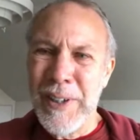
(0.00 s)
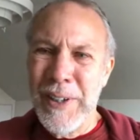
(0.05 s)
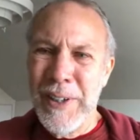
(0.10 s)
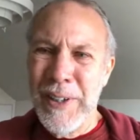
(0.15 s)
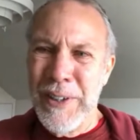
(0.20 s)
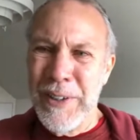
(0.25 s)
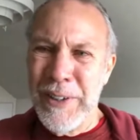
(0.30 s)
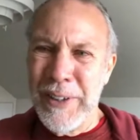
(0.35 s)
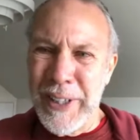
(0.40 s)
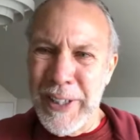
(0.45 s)

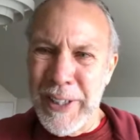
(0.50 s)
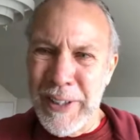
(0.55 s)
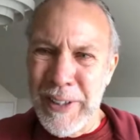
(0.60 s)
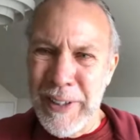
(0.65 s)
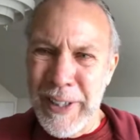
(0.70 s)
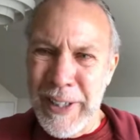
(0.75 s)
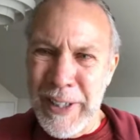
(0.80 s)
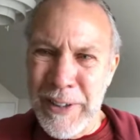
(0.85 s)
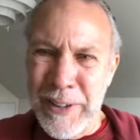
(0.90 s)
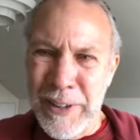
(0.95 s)
like
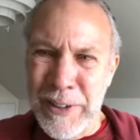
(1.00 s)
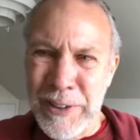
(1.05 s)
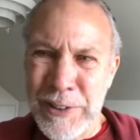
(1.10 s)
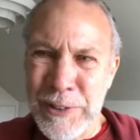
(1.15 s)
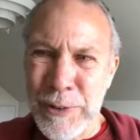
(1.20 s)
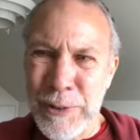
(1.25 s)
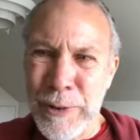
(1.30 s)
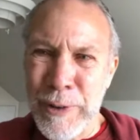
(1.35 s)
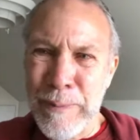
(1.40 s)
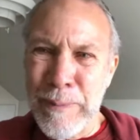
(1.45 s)
the
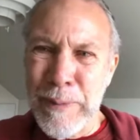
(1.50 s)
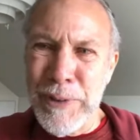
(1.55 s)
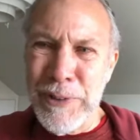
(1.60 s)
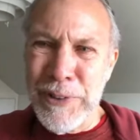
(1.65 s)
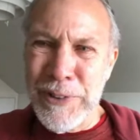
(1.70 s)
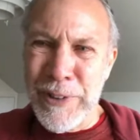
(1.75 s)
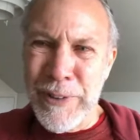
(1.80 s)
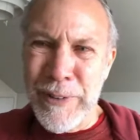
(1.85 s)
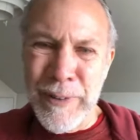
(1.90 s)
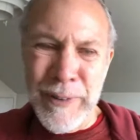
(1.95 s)
store
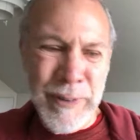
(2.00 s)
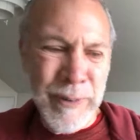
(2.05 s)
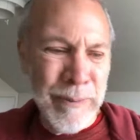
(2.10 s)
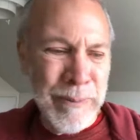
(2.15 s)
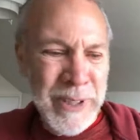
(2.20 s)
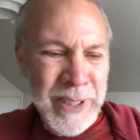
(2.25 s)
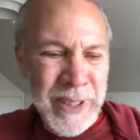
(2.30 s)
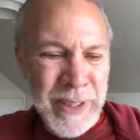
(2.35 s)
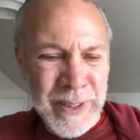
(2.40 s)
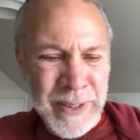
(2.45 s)
poster would
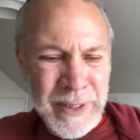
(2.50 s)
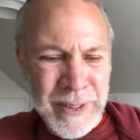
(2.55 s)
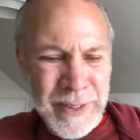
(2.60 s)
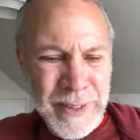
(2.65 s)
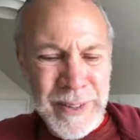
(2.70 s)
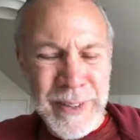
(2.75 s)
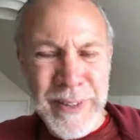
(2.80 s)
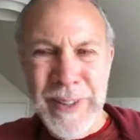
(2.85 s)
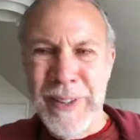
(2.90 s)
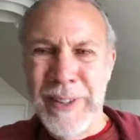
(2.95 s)
be
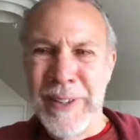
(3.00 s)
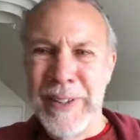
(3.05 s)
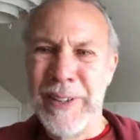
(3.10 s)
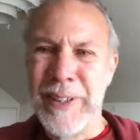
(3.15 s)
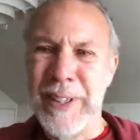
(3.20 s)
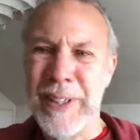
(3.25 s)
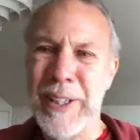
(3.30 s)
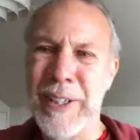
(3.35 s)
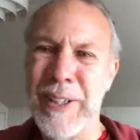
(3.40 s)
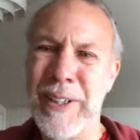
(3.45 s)

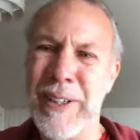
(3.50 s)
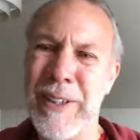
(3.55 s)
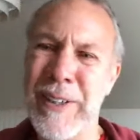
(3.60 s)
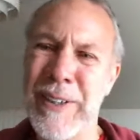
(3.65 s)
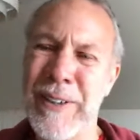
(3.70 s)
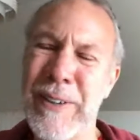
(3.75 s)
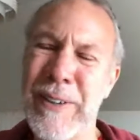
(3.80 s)
like a